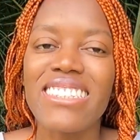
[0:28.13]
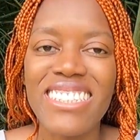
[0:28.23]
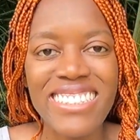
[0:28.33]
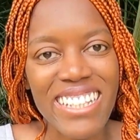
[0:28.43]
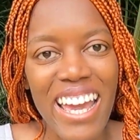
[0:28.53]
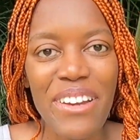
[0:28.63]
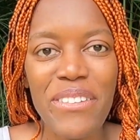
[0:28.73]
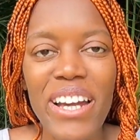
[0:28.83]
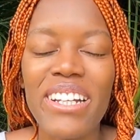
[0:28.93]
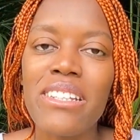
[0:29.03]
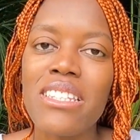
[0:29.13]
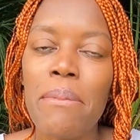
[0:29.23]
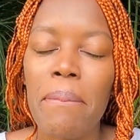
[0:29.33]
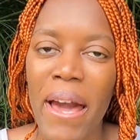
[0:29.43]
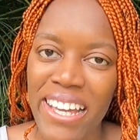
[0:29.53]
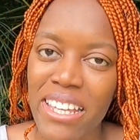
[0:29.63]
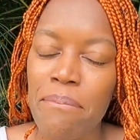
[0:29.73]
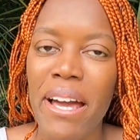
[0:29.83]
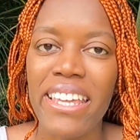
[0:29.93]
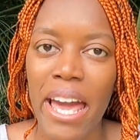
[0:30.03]
Today we are going to be
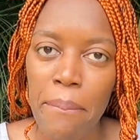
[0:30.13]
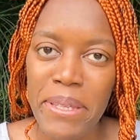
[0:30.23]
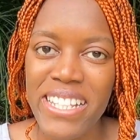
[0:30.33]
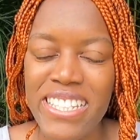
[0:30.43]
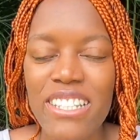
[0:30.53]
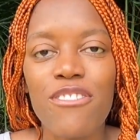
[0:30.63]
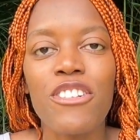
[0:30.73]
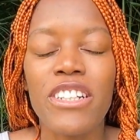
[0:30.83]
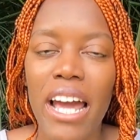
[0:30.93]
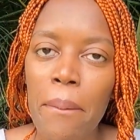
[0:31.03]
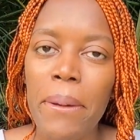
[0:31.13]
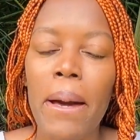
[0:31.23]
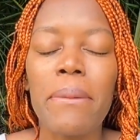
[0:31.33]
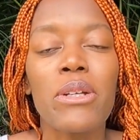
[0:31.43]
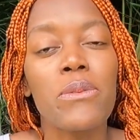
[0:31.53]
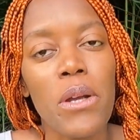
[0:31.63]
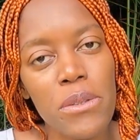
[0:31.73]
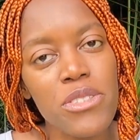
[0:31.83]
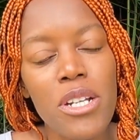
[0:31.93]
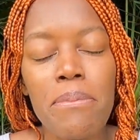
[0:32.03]
packing my camp kitchen for an upcoming
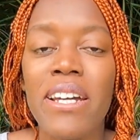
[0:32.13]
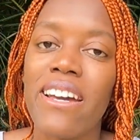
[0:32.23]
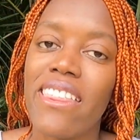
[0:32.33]
road trip,